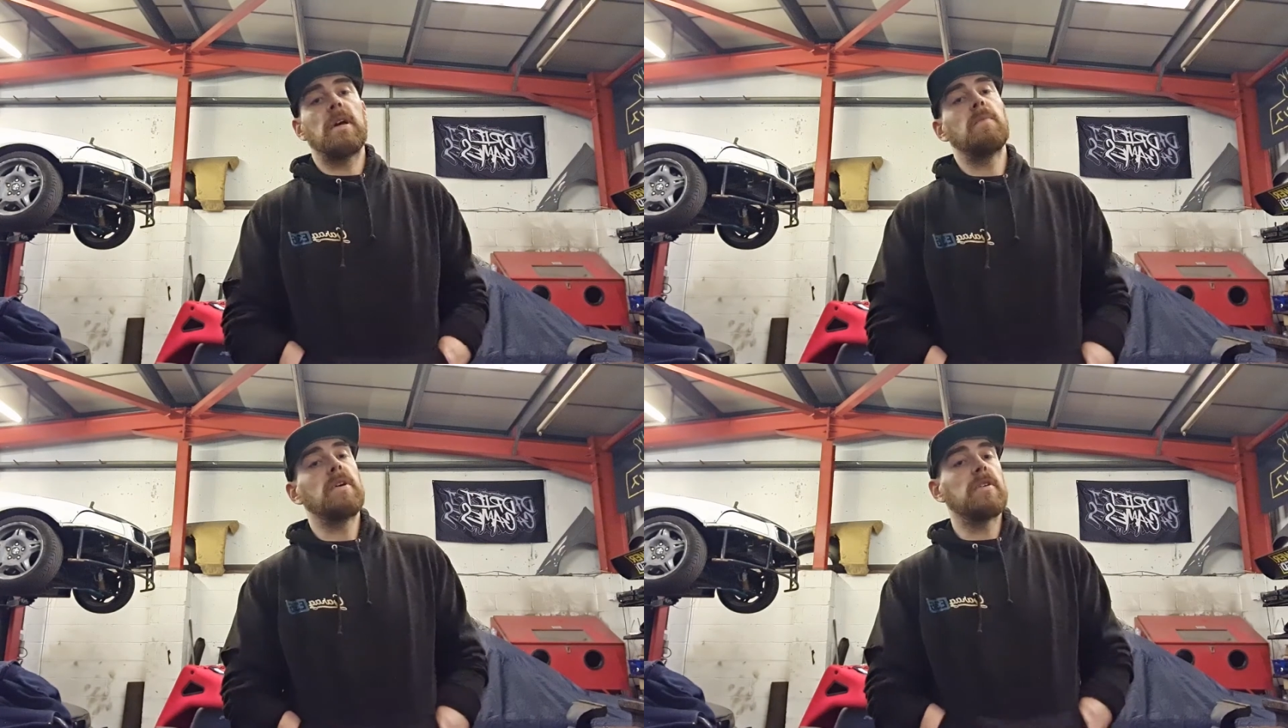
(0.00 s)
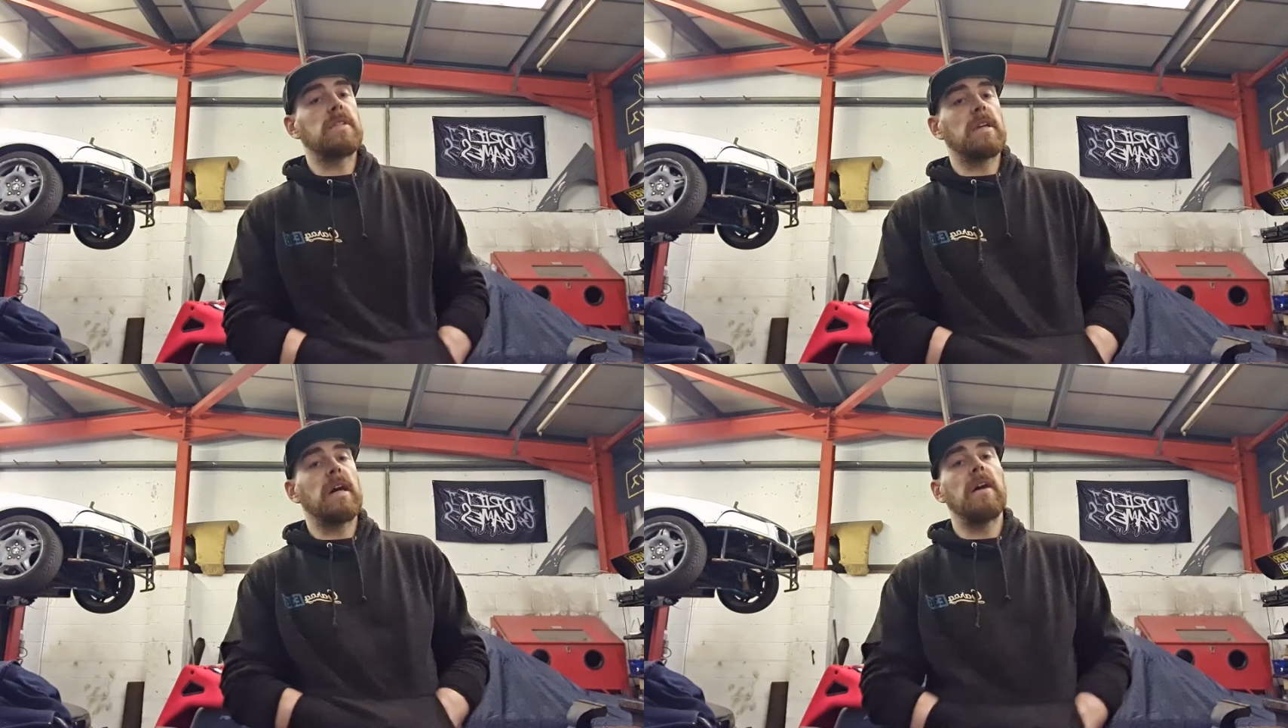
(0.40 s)
and
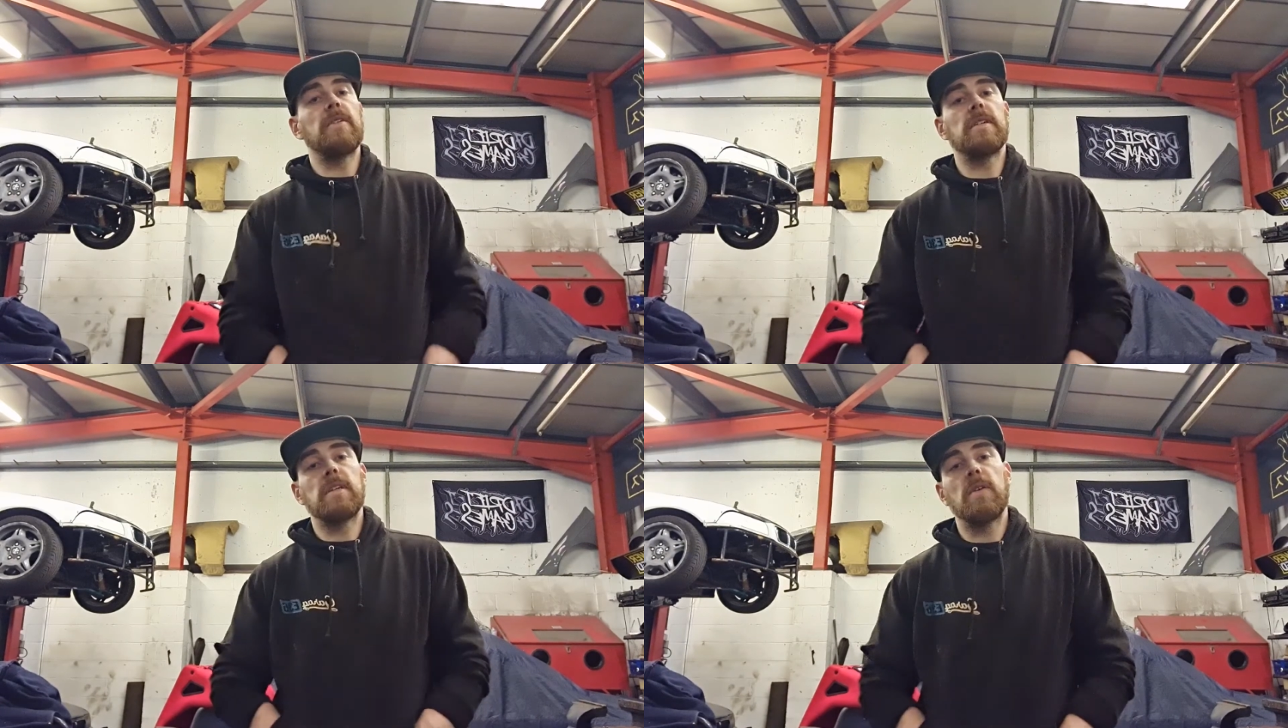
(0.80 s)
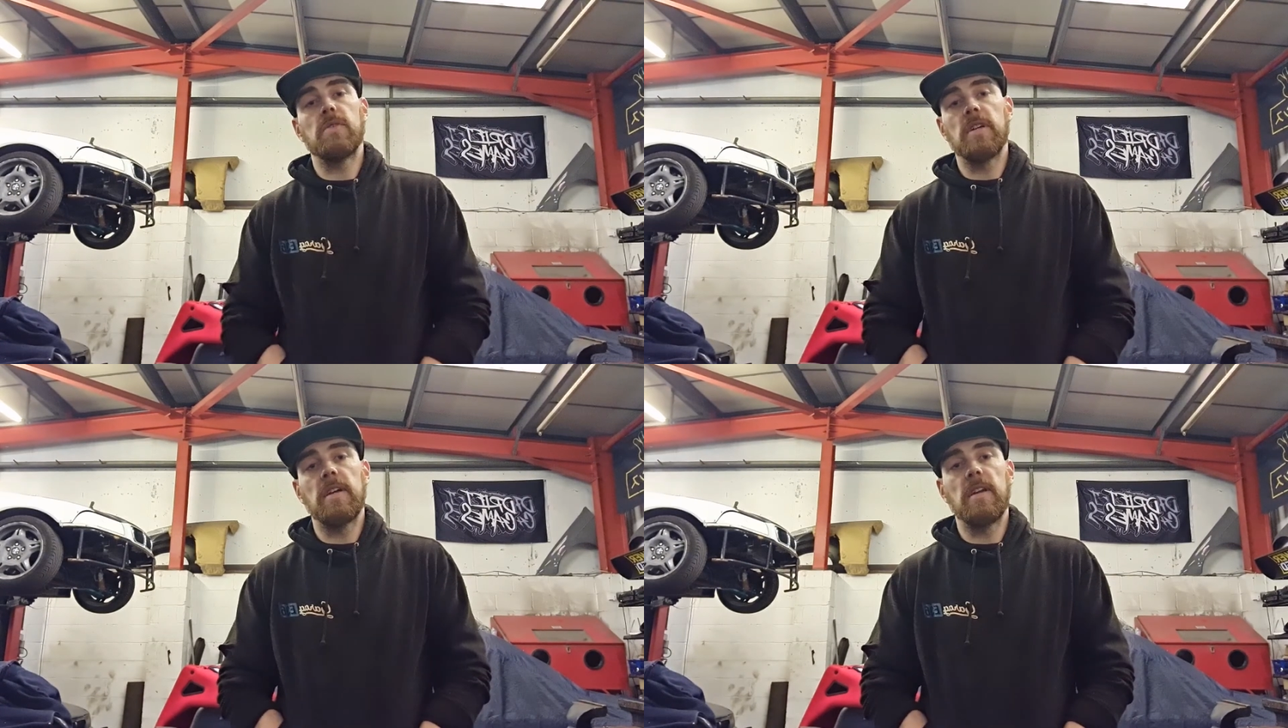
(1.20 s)
because the car is
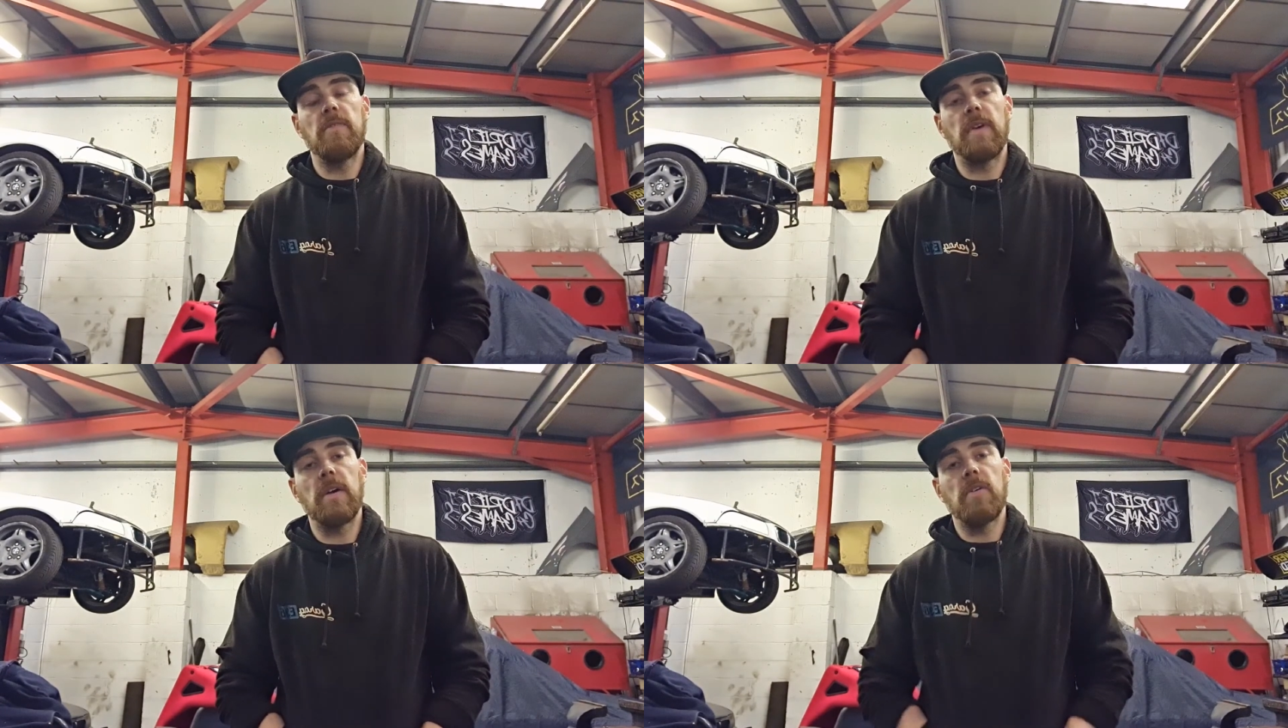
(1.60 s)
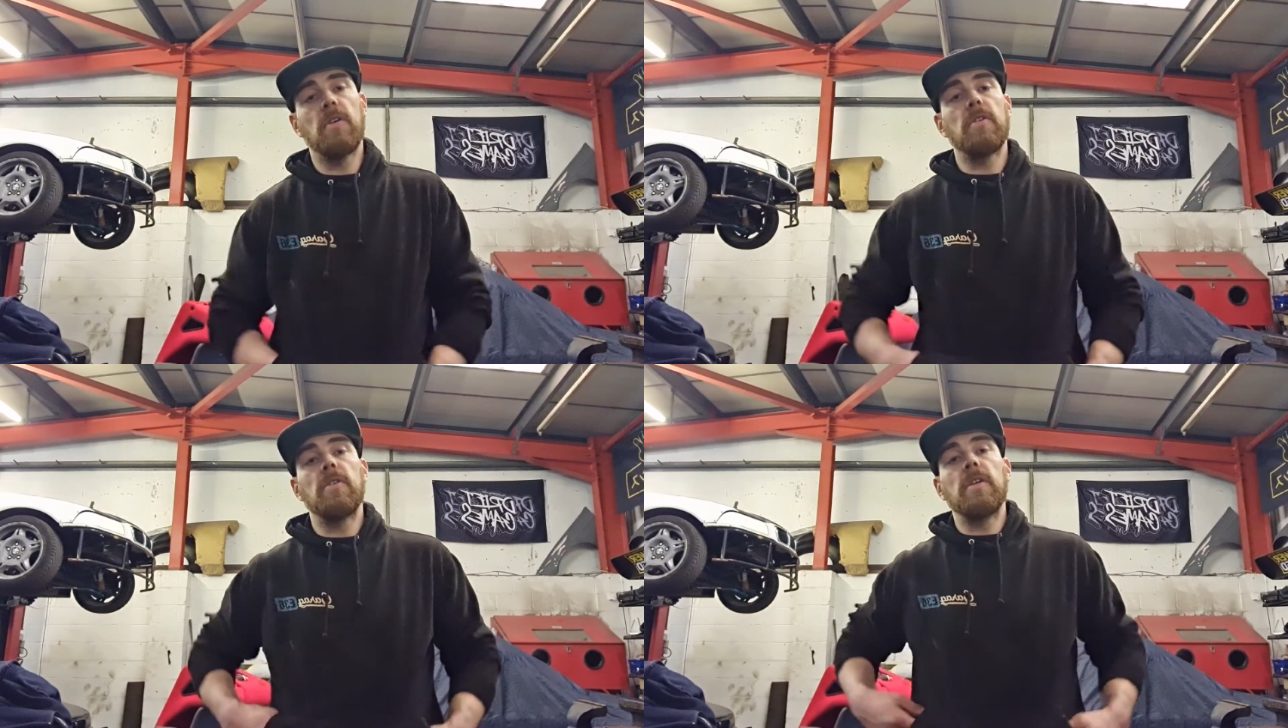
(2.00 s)
outside in the far
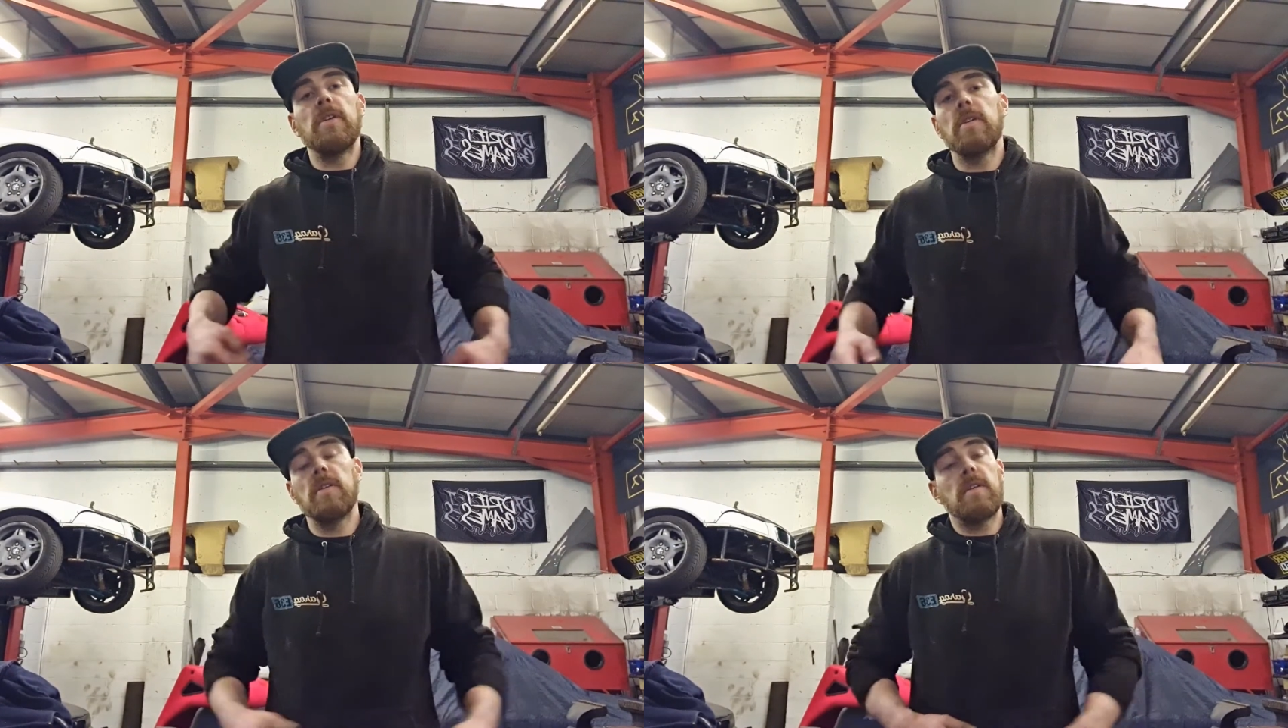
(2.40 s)
corner of the,